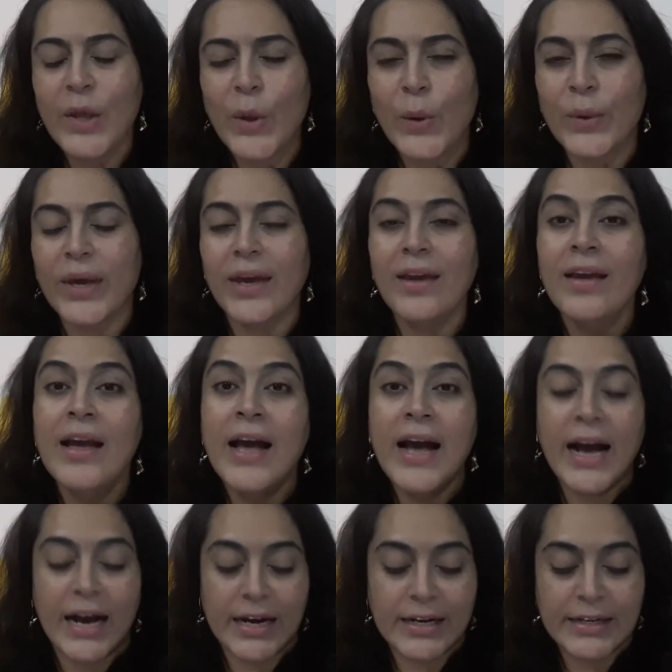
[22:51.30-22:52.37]
Okay,
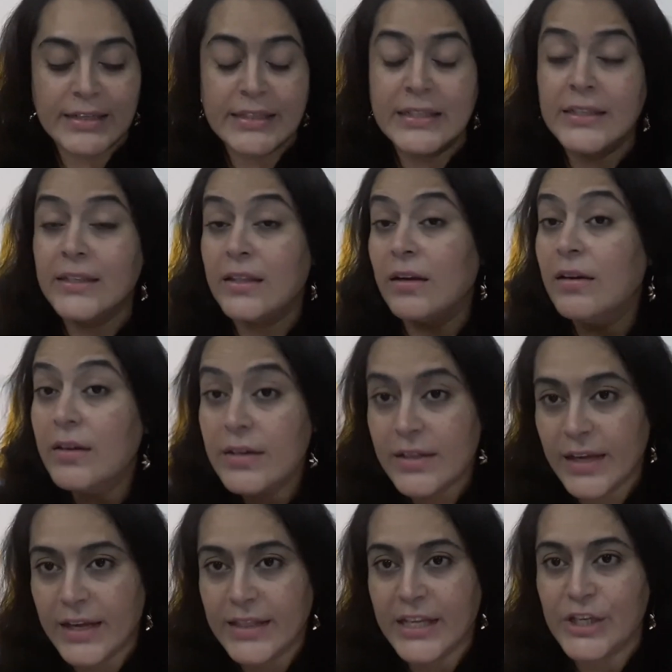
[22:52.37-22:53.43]
the third
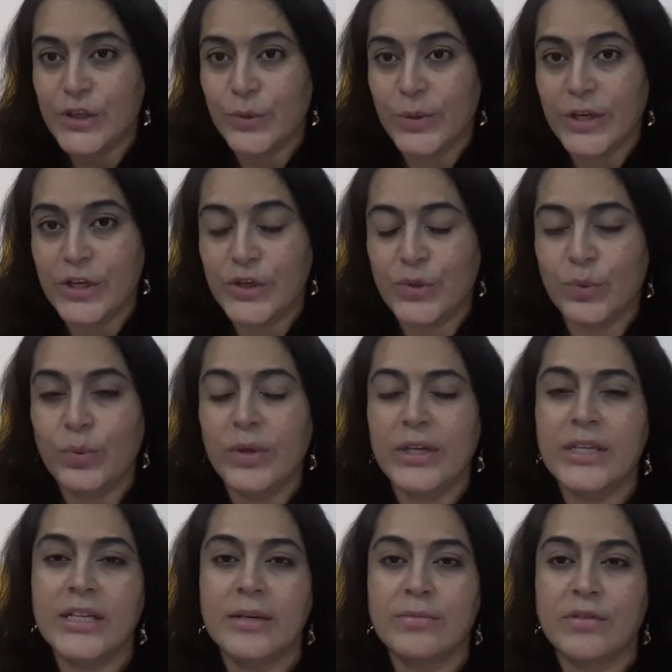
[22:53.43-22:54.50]
thing that you can do
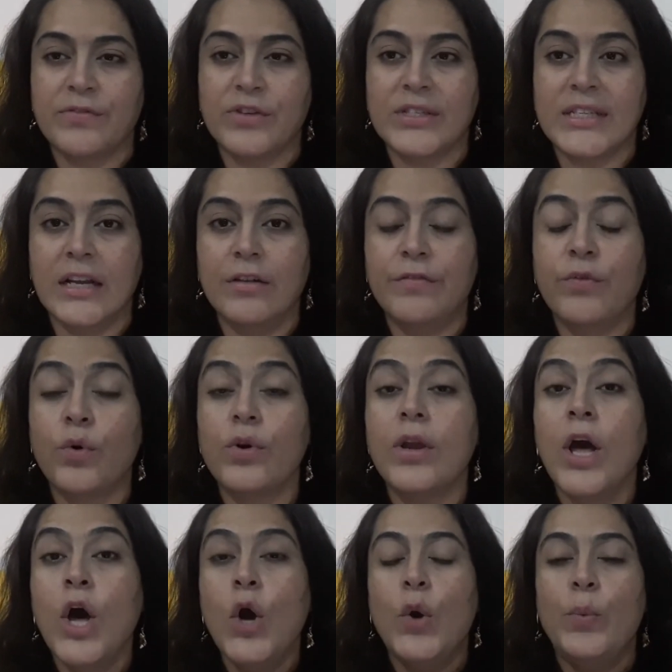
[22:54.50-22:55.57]
in terms of your cell
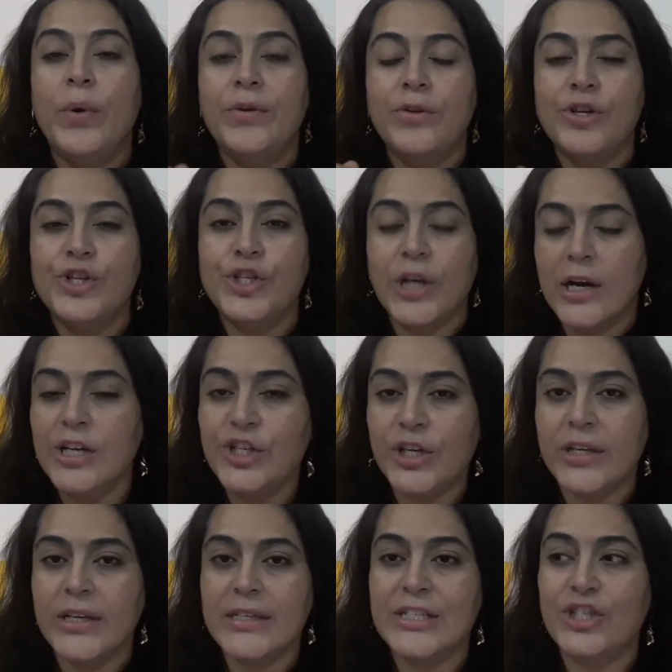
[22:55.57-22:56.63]
phone, when you're
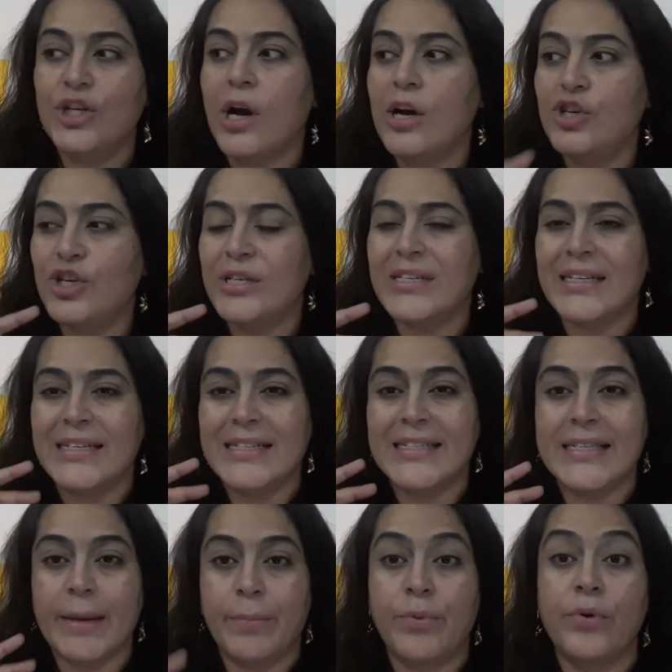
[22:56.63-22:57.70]
charging it, charge it in a
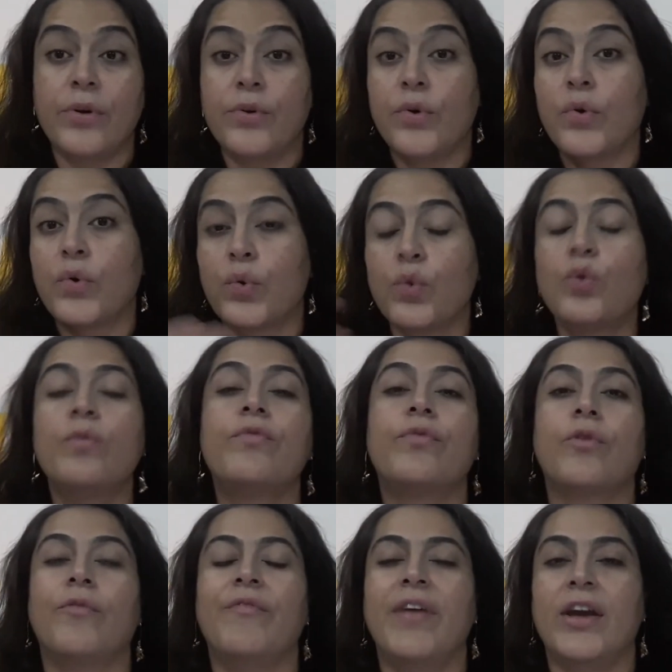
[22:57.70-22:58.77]
separate room
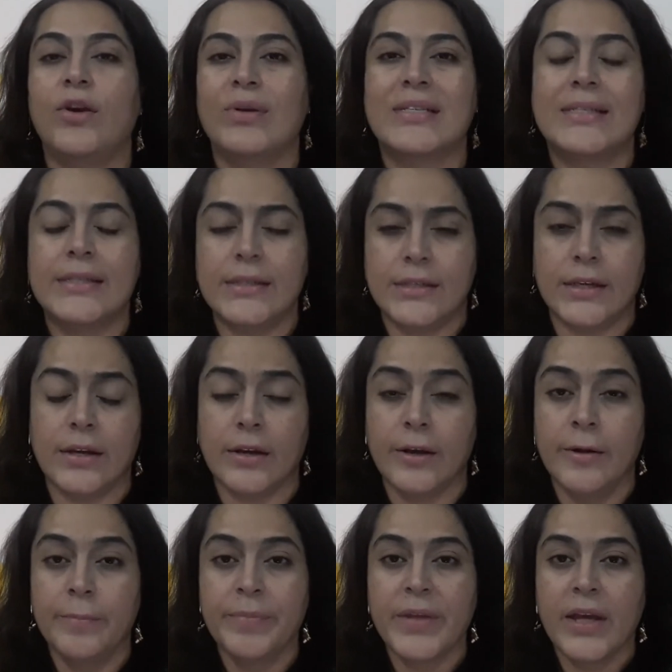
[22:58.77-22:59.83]
from where you're sitting.
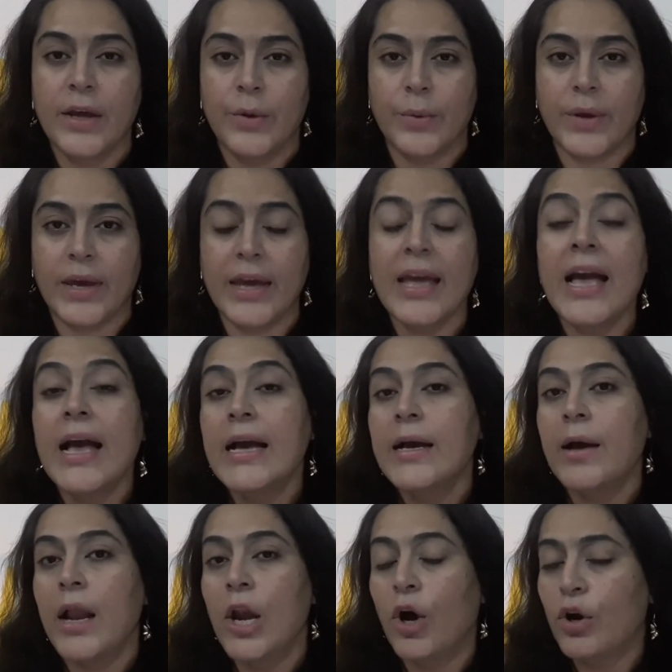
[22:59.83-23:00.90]
Okay,
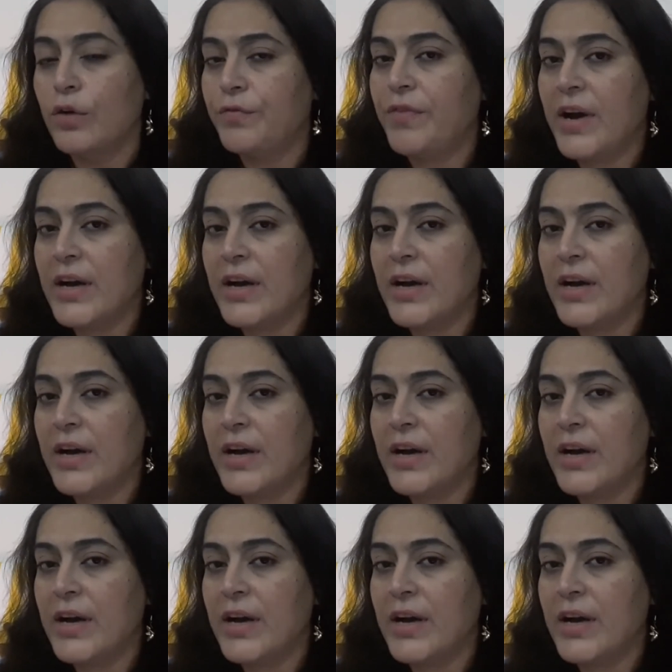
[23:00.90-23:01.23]
a lot of